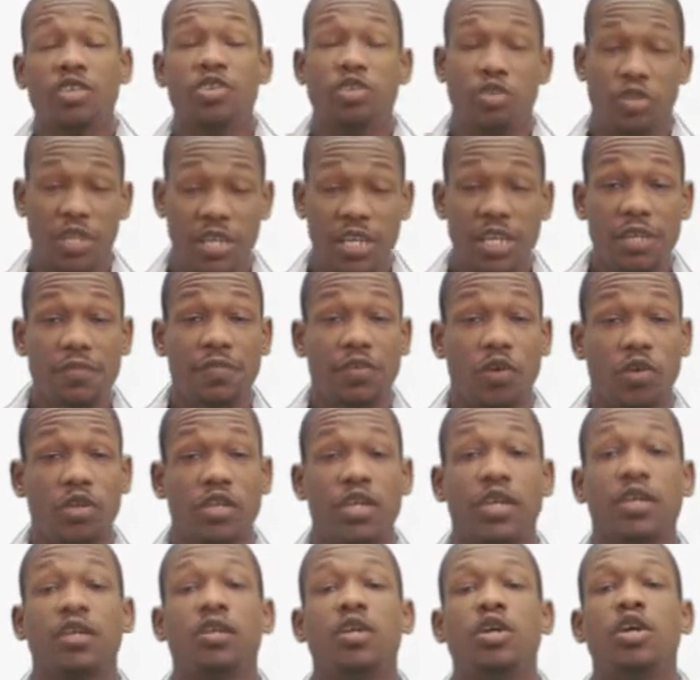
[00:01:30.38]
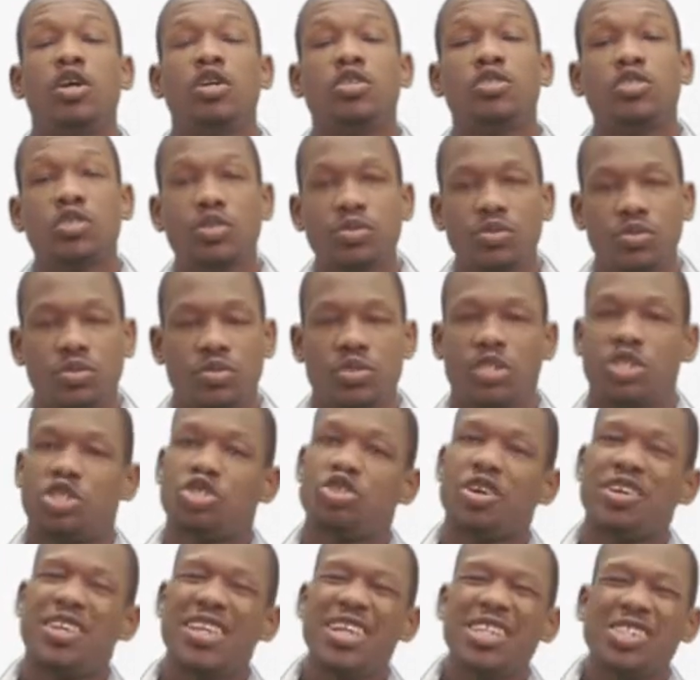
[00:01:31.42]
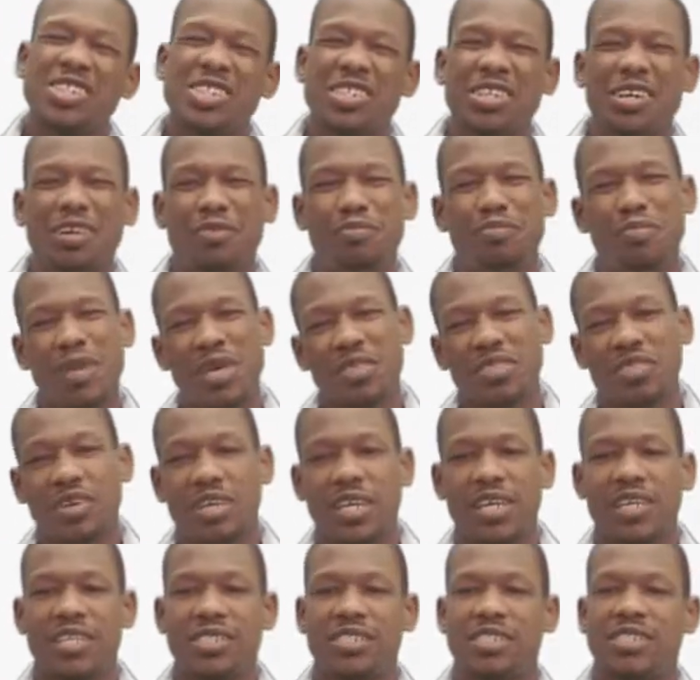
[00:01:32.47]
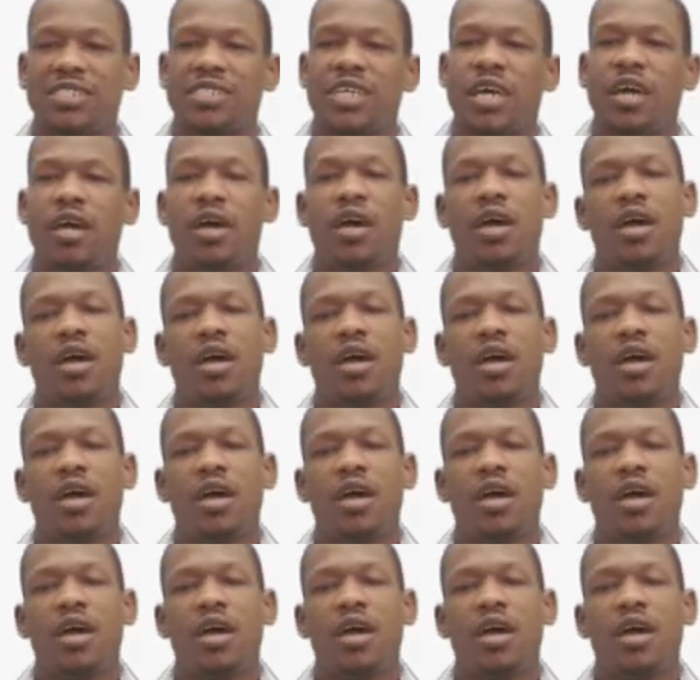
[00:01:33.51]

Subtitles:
you need funding. Two, the traditional method is